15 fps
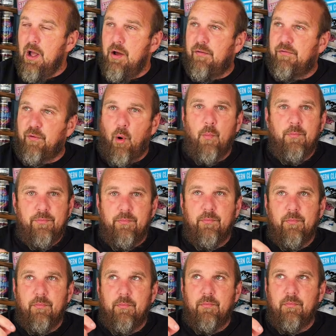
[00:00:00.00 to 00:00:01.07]
from
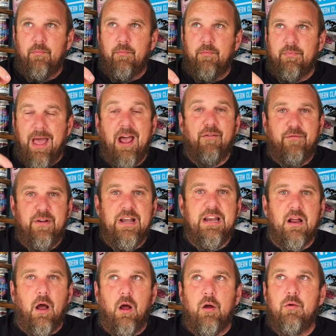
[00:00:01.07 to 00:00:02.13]
that
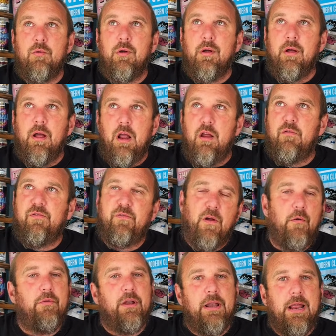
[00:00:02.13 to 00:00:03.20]
video, he
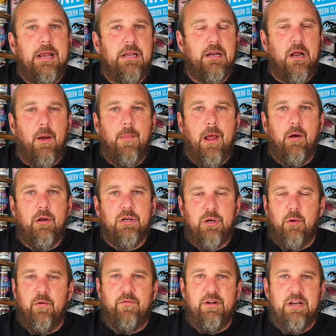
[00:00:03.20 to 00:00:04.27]
felt the need to come out and
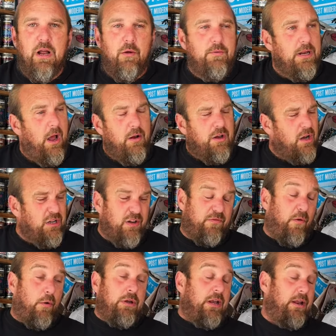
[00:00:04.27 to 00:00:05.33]
do a video. I just
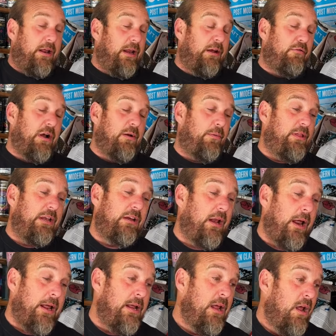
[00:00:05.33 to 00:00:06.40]
find it incredible, didn't
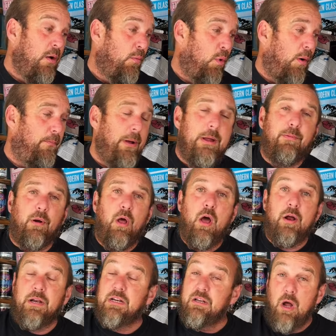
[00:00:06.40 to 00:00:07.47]
they? What people
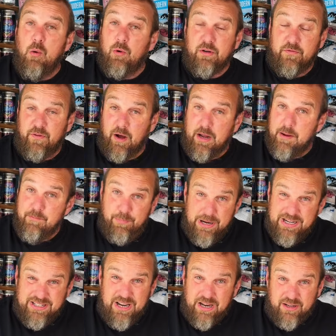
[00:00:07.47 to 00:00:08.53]
earn is no one's fucking
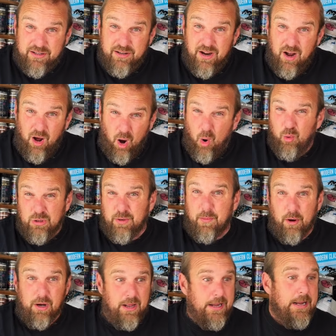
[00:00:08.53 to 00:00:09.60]
business,
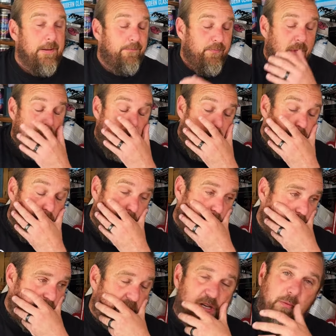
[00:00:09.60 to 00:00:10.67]
ultimately.
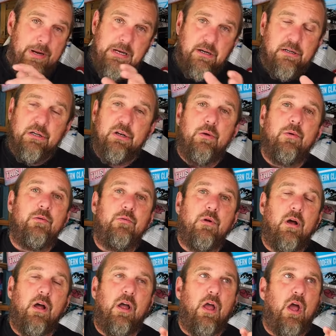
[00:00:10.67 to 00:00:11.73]
But so he doesn't do
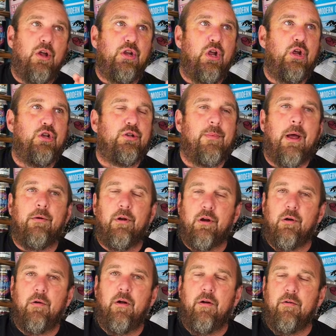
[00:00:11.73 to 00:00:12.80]
a huge amount
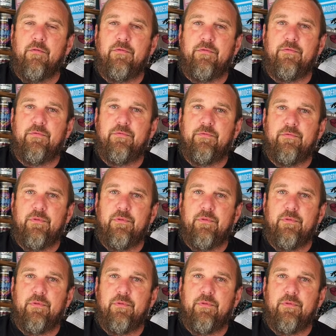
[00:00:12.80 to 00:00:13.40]
of